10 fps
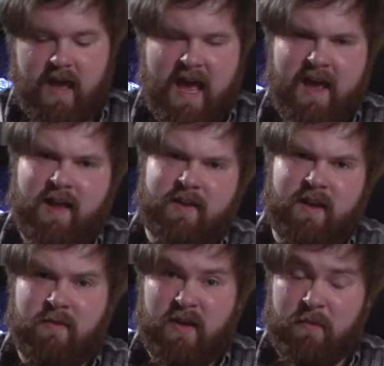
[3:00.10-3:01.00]
has
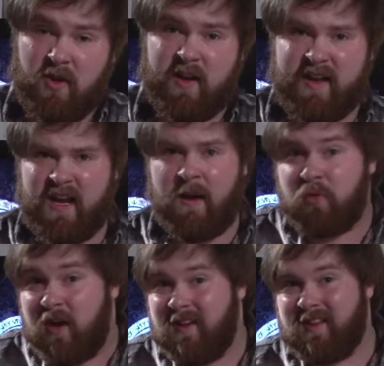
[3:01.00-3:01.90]
the ability to take
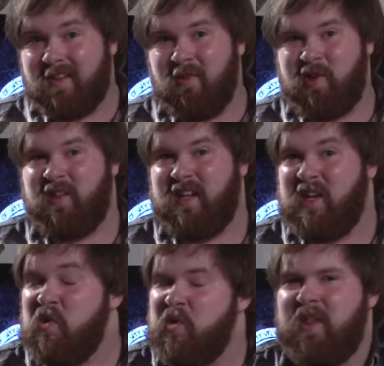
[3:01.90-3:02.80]
upgrades, which is a
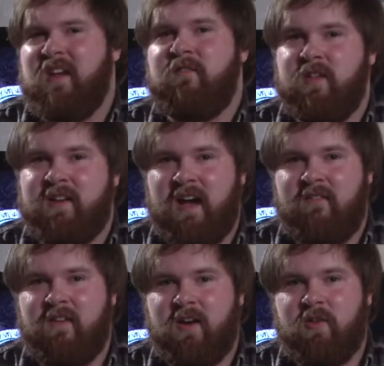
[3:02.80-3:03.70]
huge thing for the TIE
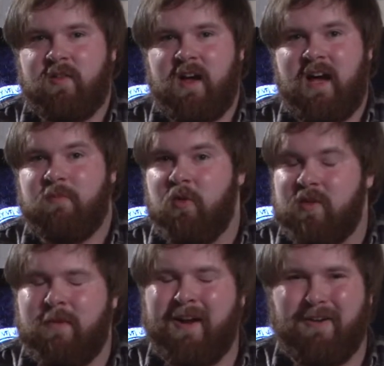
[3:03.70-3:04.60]
Fighters, as
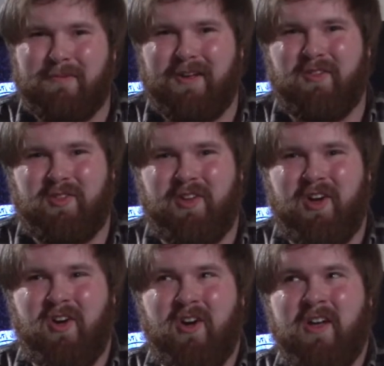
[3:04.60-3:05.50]
most Imperial players will
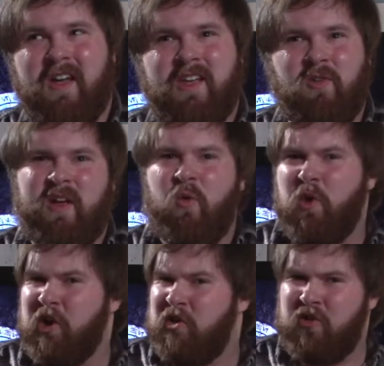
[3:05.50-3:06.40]
know. You'll get
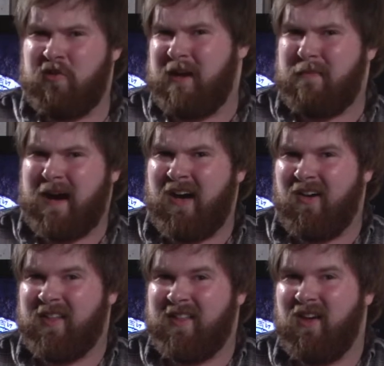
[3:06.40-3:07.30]
1 or 2 unique
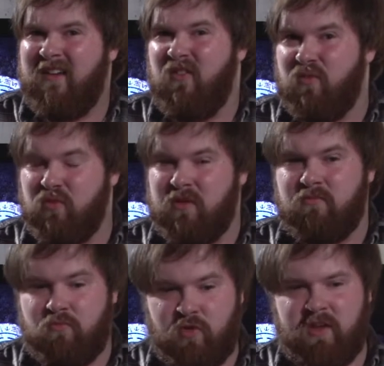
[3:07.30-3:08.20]
pilots, and they'll have a
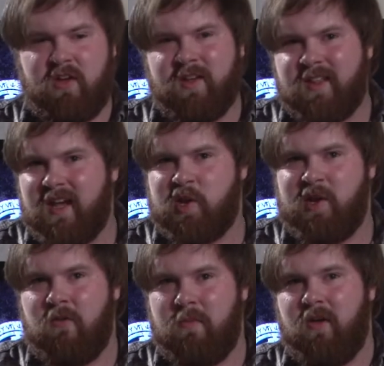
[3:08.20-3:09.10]
really good
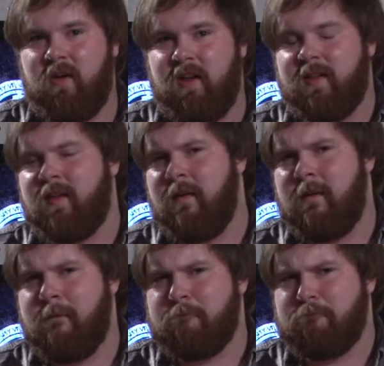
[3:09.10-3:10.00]
selection of abilities,
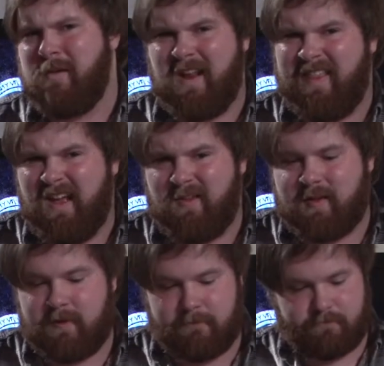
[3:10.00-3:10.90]
but nothing
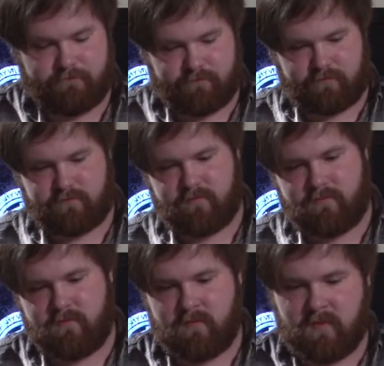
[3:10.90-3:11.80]
else.
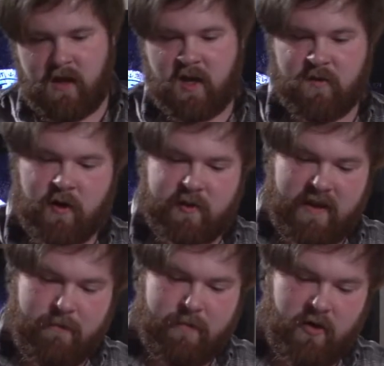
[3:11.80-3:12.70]
As far as
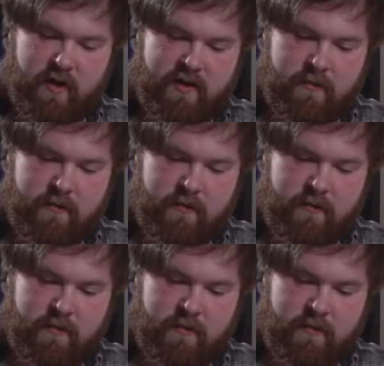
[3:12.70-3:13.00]
the abilities